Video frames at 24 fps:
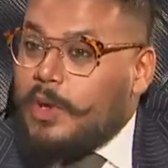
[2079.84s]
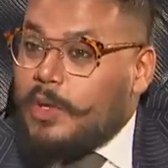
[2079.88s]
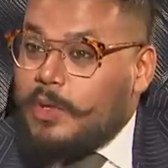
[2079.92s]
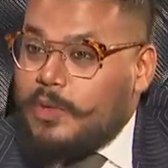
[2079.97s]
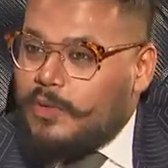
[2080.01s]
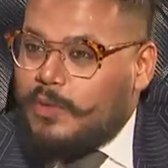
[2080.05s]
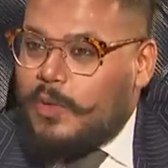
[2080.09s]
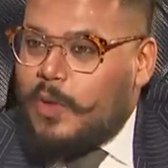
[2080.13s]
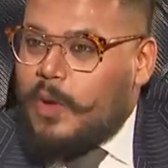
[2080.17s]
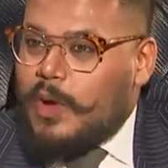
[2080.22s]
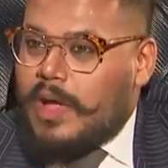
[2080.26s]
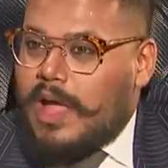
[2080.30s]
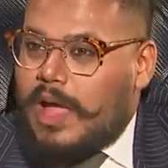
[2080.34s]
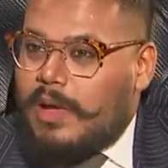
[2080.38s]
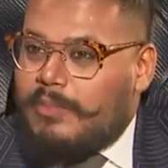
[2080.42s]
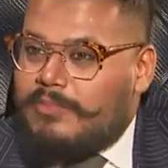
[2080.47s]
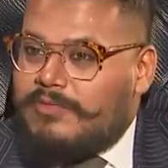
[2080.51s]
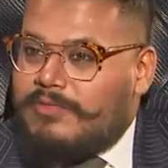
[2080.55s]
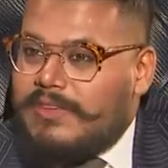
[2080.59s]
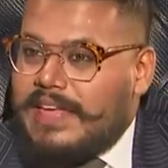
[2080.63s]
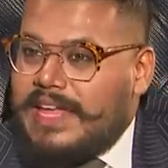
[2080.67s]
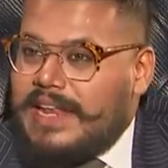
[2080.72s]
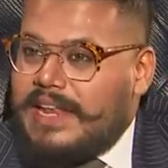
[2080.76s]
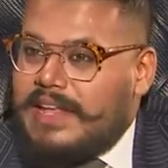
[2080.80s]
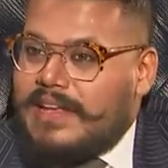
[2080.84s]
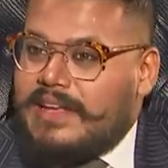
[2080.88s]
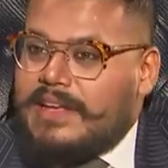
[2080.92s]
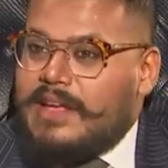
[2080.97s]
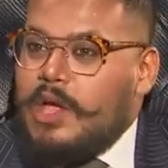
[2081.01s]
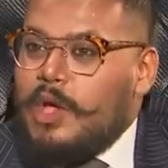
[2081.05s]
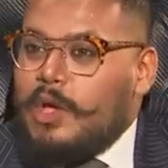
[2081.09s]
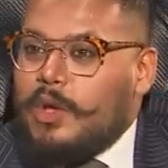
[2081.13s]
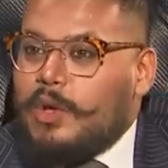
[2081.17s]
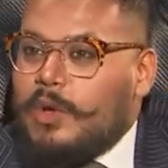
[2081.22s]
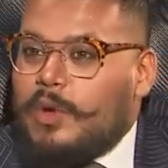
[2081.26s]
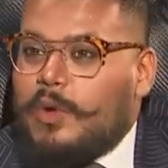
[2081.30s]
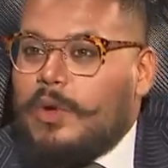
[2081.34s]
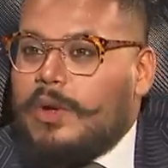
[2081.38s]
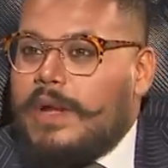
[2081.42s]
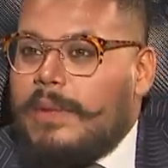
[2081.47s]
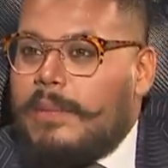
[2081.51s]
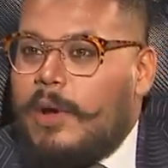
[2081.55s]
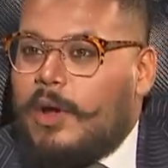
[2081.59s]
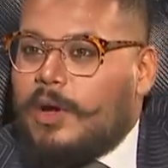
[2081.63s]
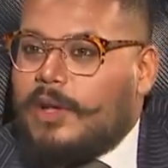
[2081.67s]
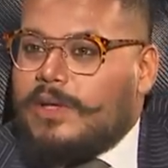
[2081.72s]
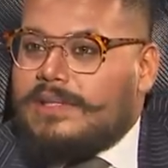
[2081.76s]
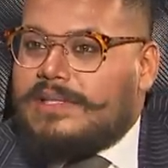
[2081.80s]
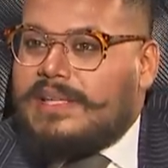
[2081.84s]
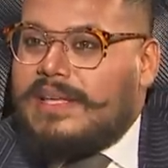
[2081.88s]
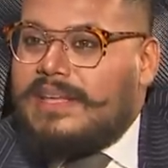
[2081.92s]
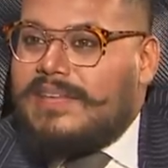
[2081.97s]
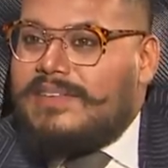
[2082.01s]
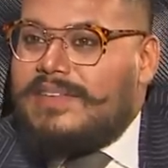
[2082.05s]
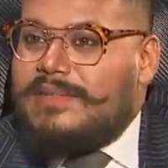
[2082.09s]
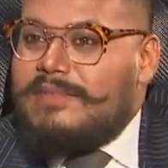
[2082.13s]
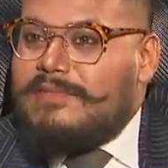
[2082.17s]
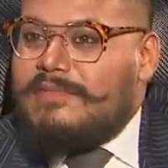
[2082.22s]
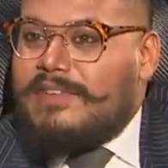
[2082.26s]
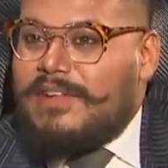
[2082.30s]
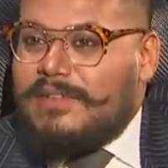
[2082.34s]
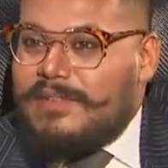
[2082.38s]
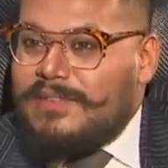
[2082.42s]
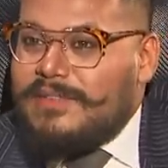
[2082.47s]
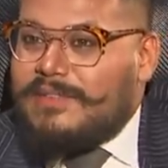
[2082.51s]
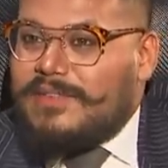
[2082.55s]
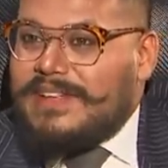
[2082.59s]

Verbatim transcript: you woke up feeling That's good about yourself. What's the